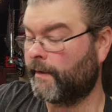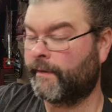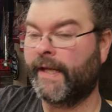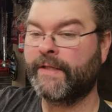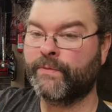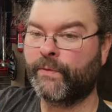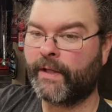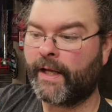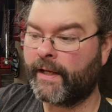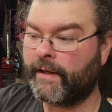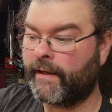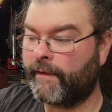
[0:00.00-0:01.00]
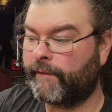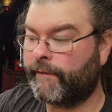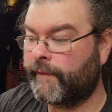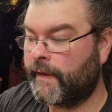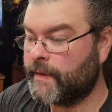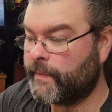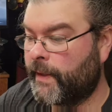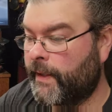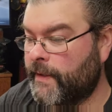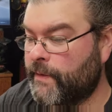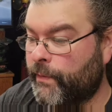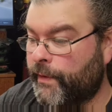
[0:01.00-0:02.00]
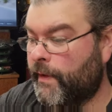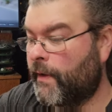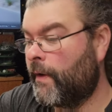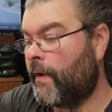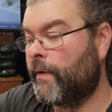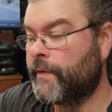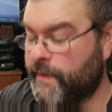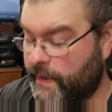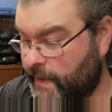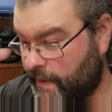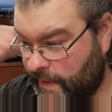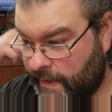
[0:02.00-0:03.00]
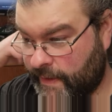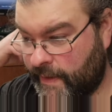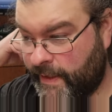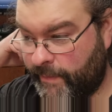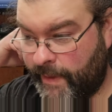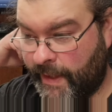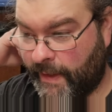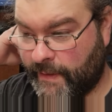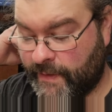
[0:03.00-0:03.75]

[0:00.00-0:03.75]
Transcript: that's what I have experienced with all six of these that I made.